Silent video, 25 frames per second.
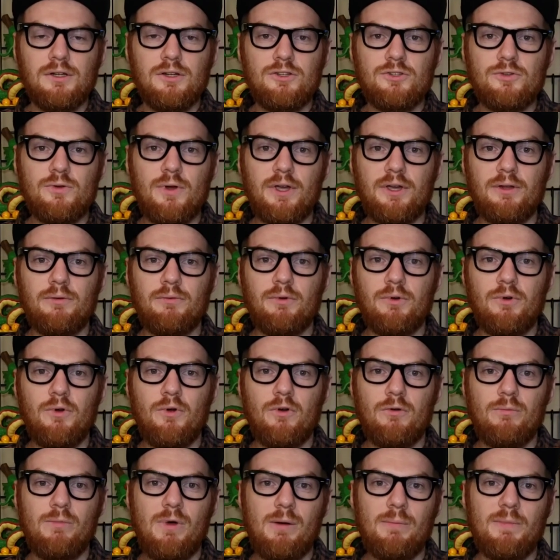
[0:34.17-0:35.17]
so I can
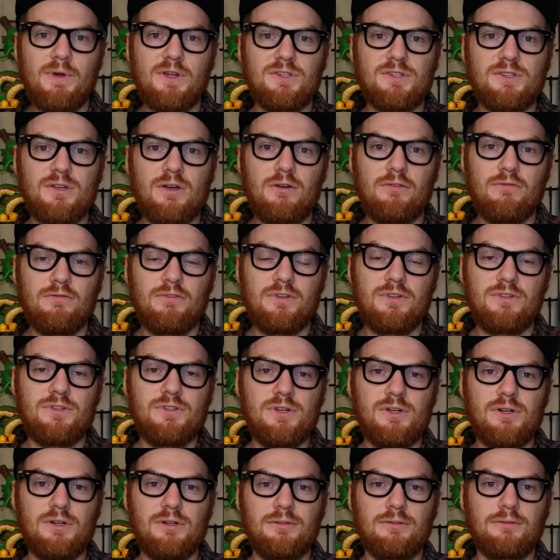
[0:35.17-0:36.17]
record by myself
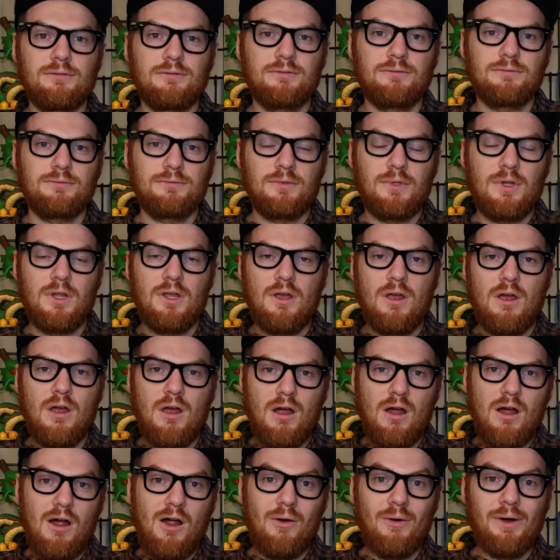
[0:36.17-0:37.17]
easier.
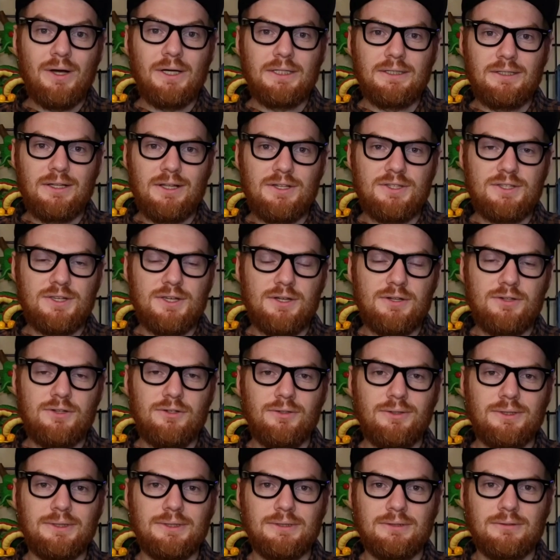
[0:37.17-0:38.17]
Alright, let's get
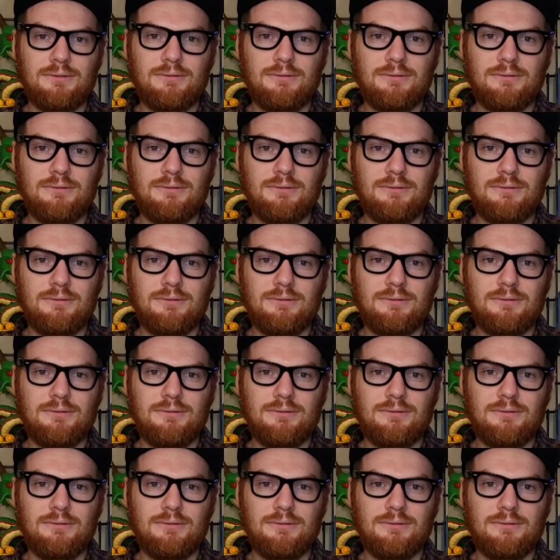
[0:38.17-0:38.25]
to it.